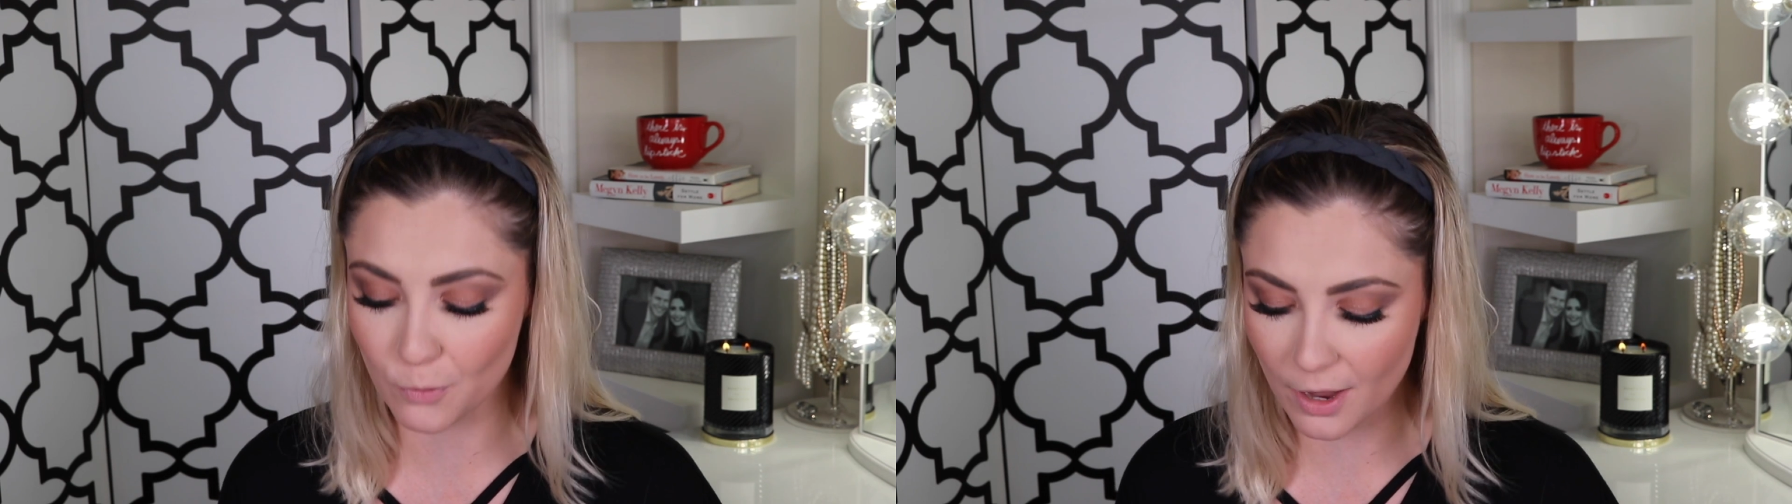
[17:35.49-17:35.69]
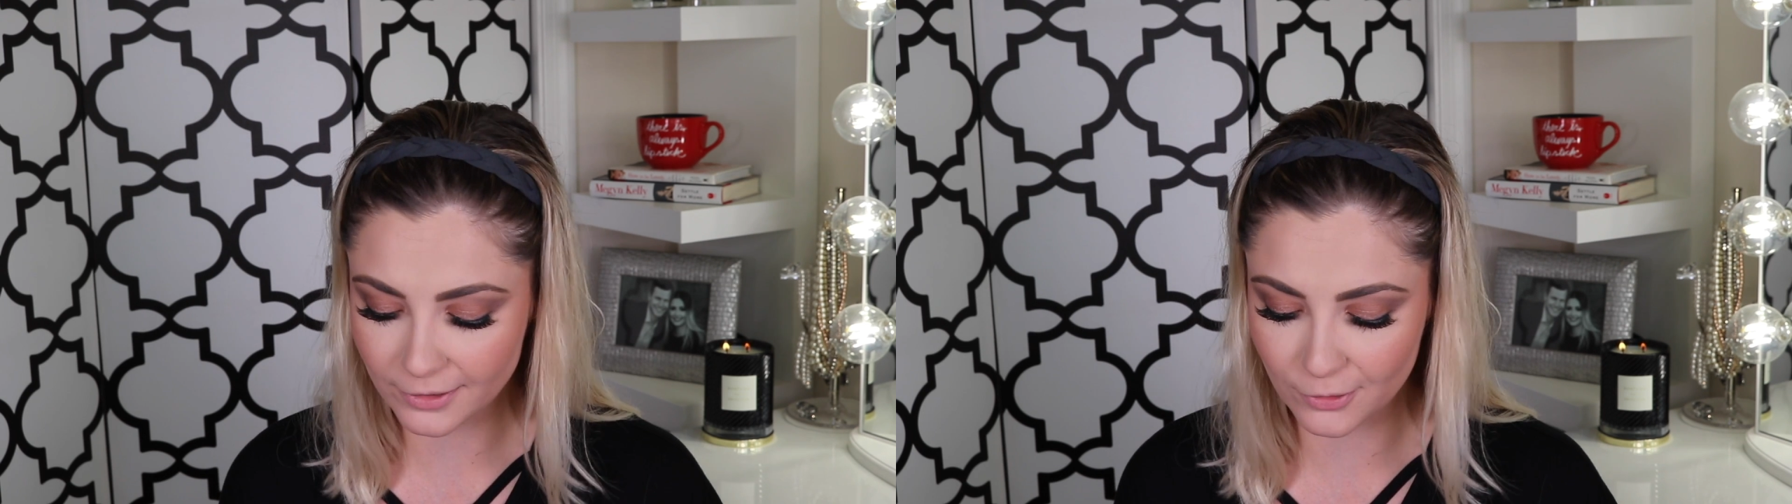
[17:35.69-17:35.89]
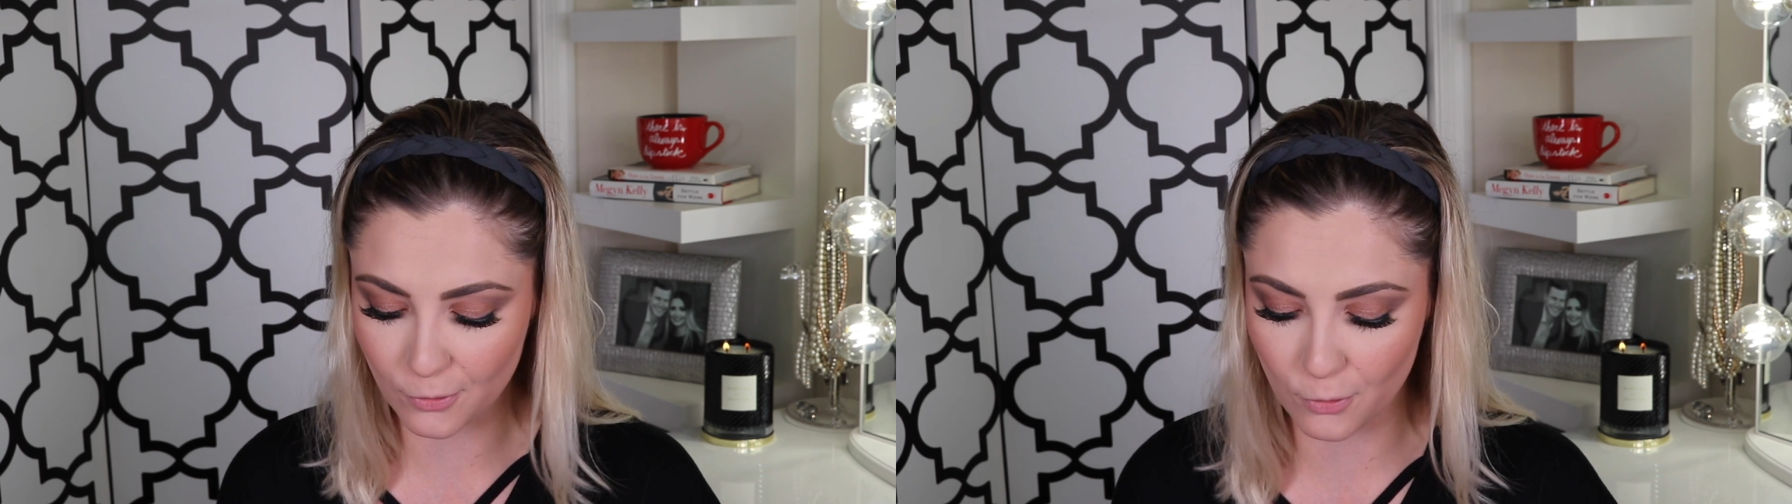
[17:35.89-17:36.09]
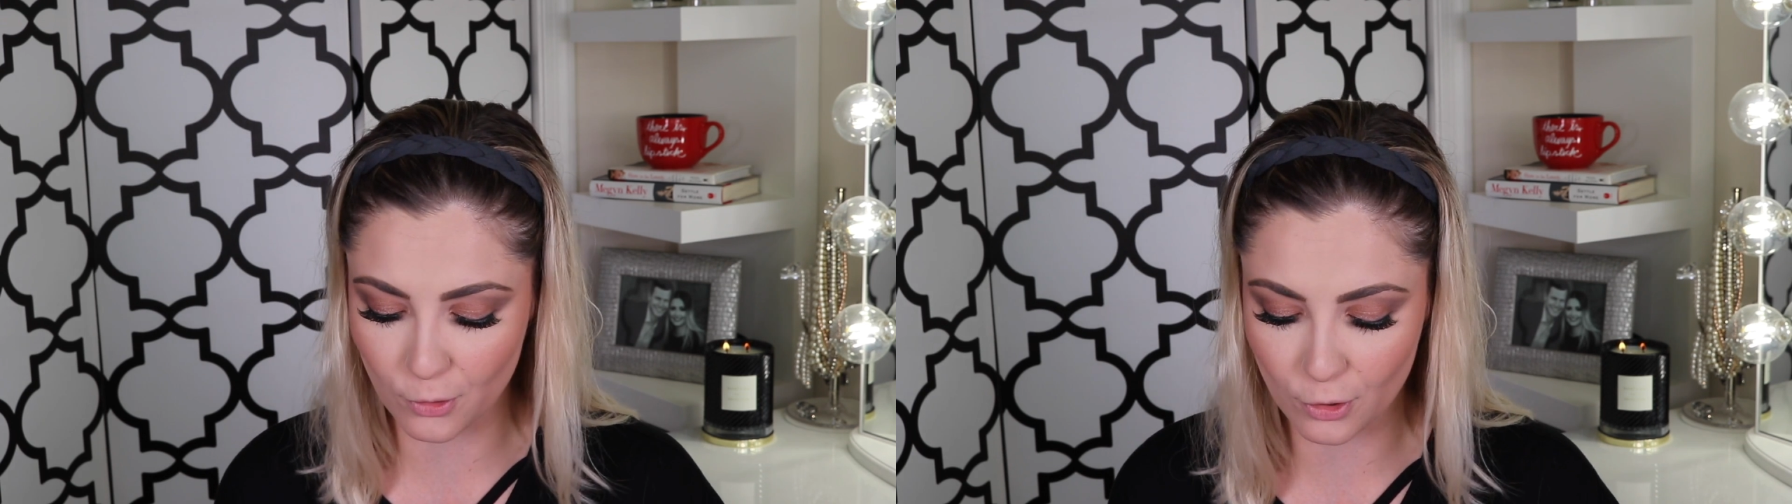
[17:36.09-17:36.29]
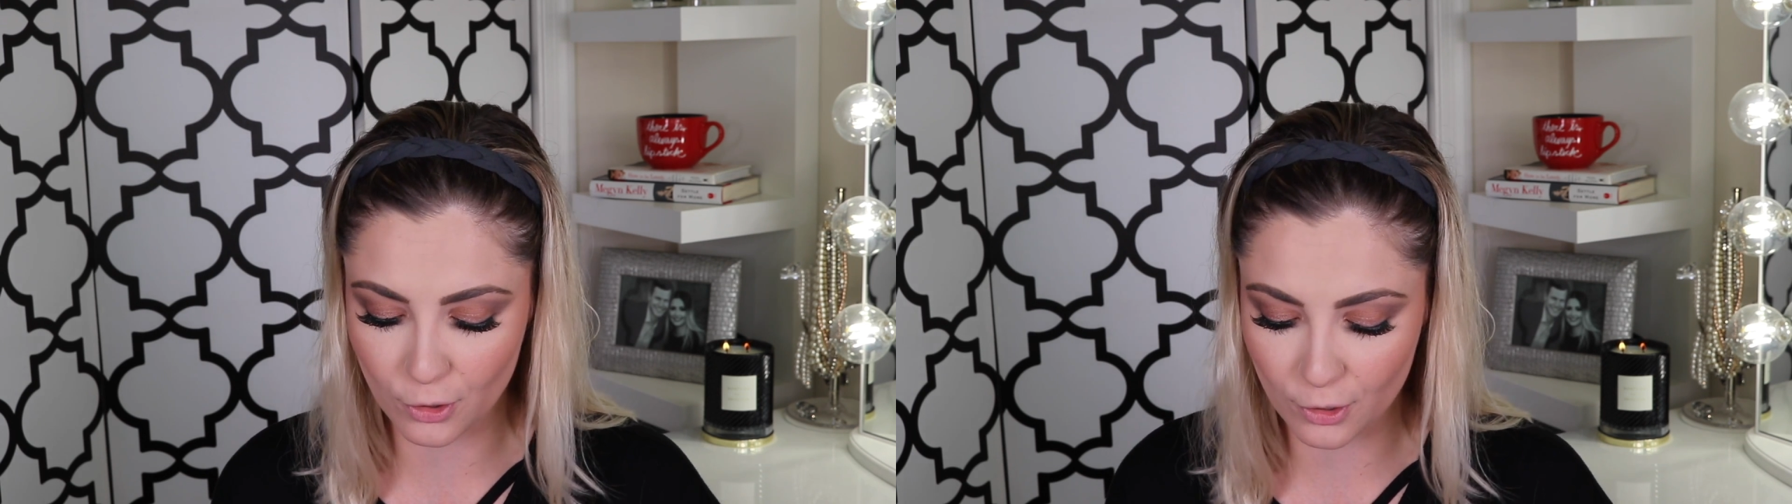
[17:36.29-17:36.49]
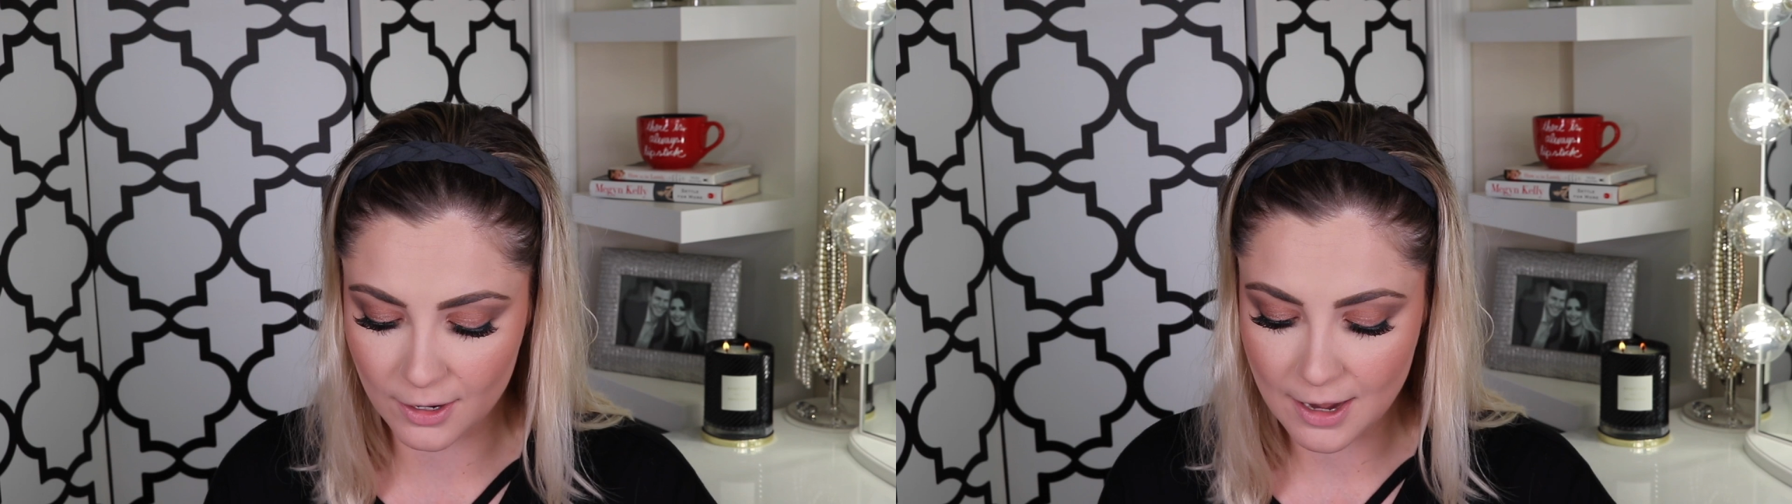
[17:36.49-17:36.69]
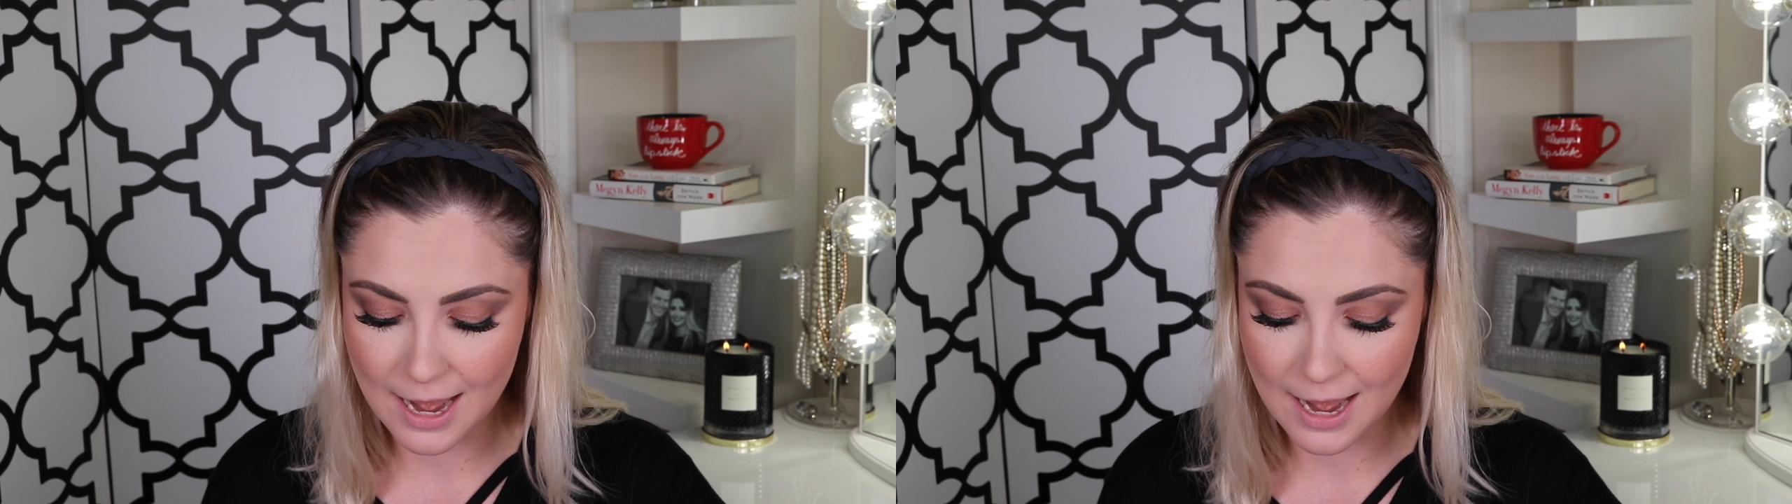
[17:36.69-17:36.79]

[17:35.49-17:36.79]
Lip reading: want or